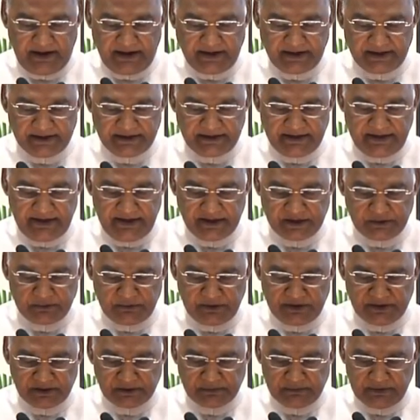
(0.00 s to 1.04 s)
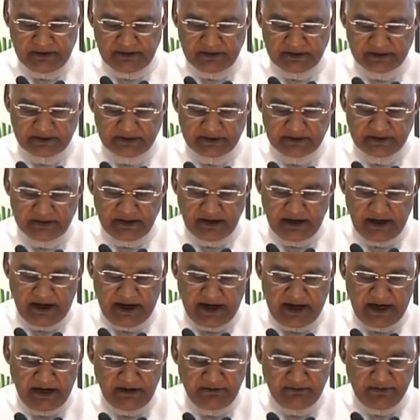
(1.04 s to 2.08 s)
It is these principles
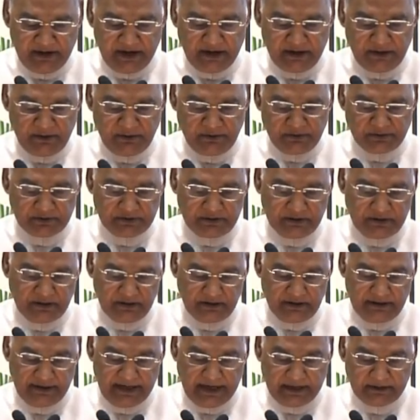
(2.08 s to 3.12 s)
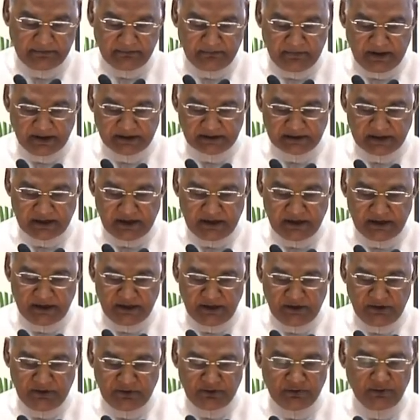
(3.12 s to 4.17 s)
and values that must
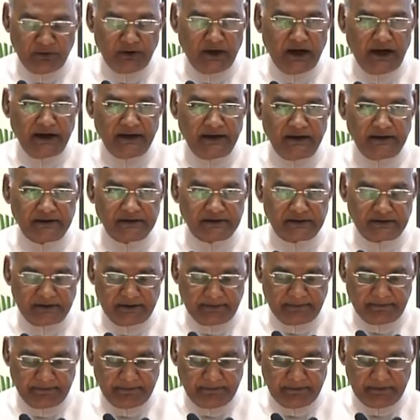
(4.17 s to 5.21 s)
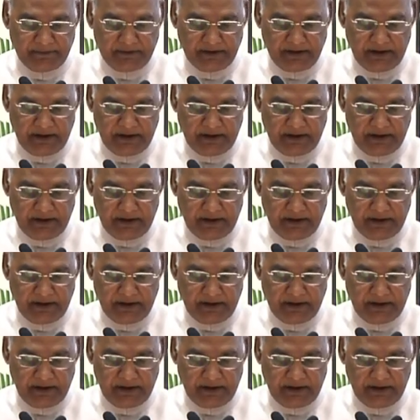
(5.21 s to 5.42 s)
continue to guide us.